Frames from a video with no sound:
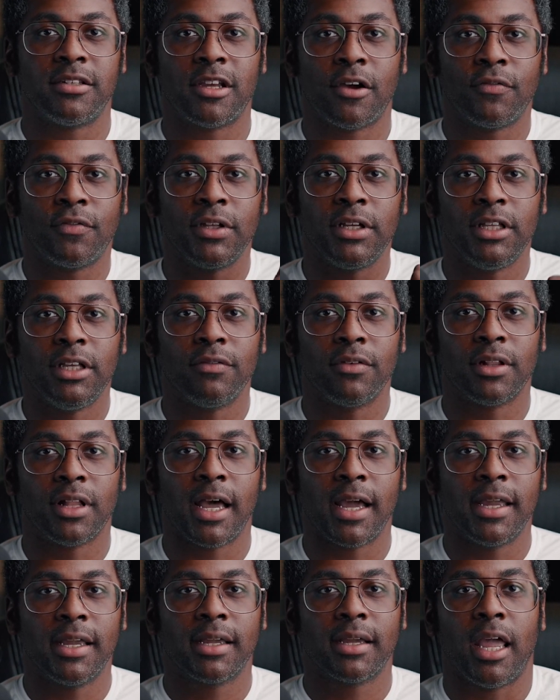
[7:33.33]
definitely leave a
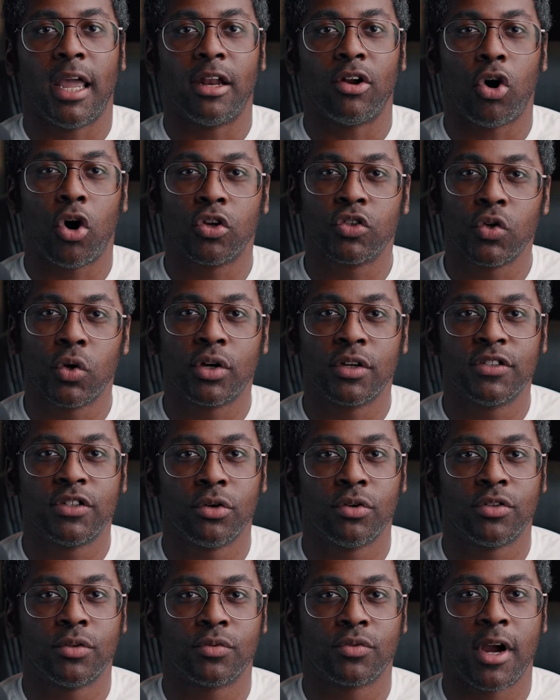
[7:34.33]
like and also
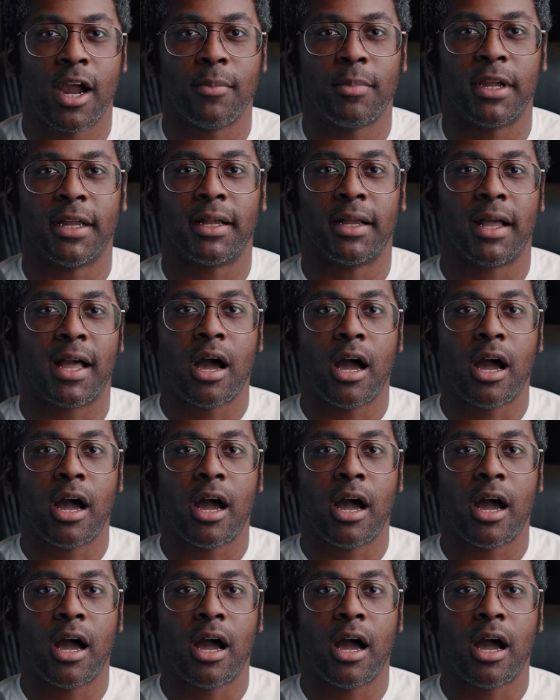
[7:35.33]
consider subscribing.